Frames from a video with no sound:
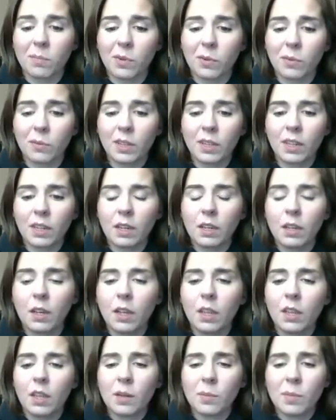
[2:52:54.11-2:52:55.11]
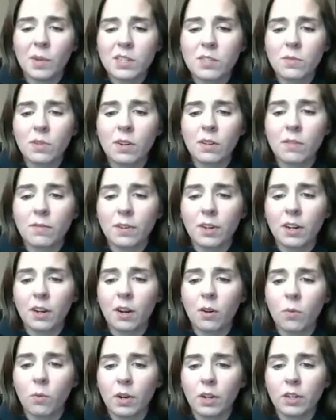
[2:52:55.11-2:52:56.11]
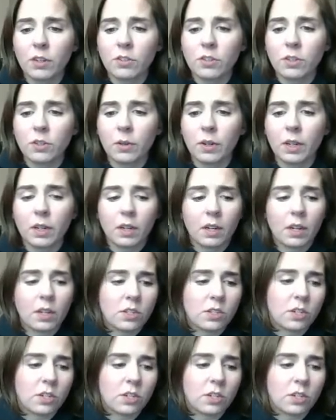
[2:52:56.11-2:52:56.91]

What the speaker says: But really, the best way to figure out what you're doing is